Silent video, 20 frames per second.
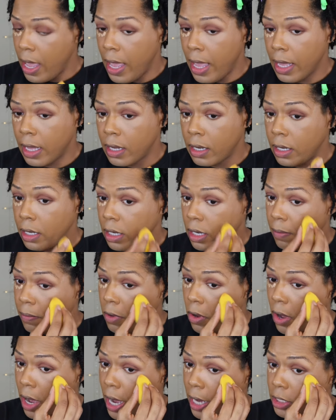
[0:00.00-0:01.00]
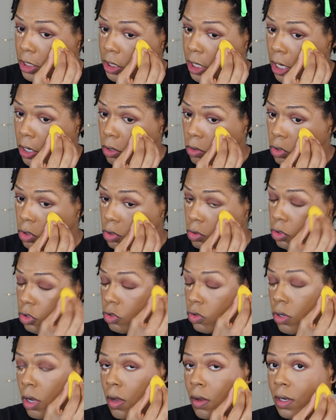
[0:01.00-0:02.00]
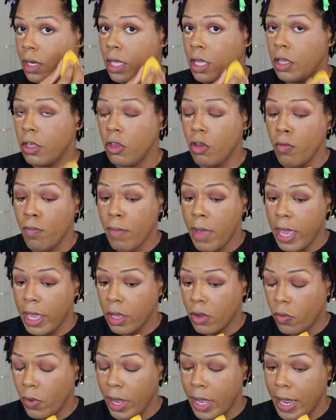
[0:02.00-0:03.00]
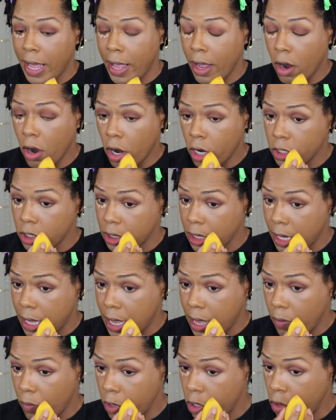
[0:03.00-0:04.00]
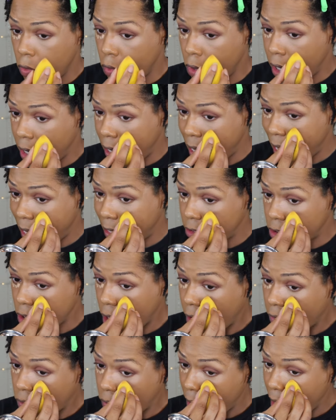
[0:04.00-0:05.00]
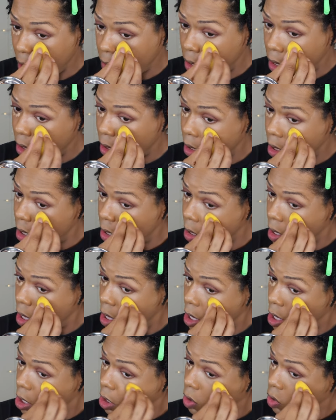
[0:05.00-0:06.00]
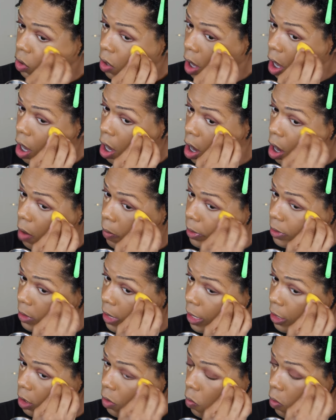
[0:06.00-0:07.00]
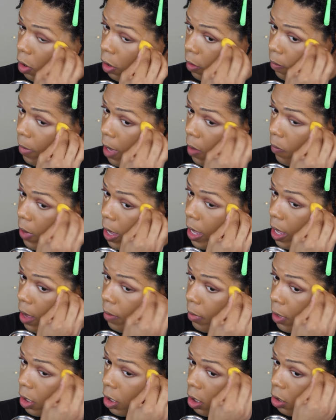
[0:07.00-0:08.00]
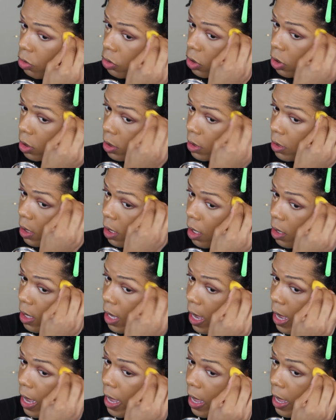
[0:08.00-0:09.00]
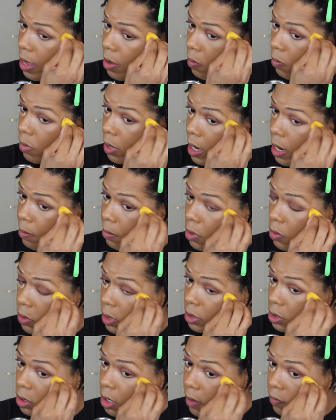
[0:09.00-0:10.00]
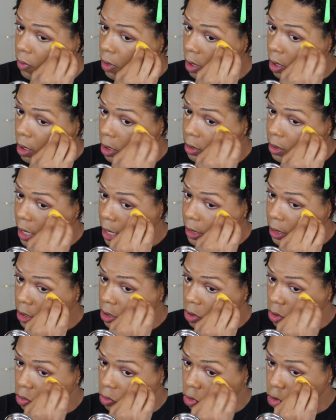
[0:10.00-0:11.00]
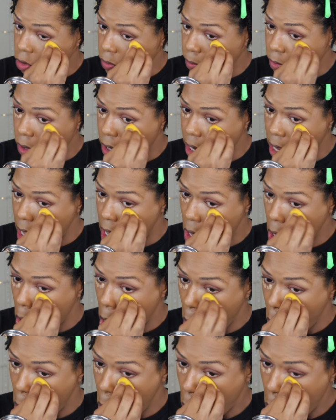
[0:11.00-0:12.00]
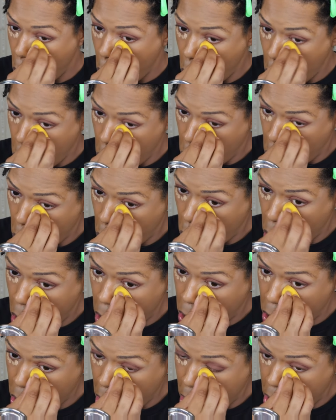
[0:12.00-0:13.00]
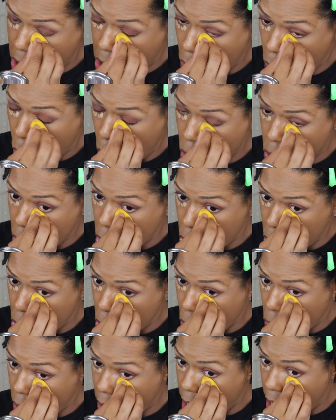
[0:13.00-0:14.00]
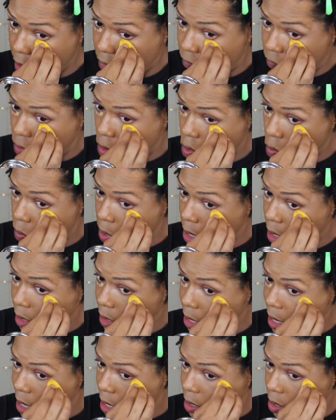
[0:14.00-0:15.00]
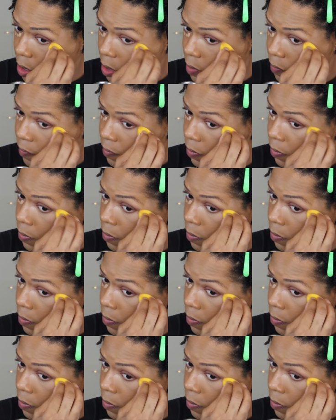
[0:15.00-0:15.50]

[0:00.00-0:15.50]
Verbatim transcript: and clean up your eyeshadow too strongly, you may create a harsh line when you wanted a soft rounded look. So I always like to work my way up closer to the eye when I'm doing softer looks like this neutral brown. I don't want this to create a full wing liner.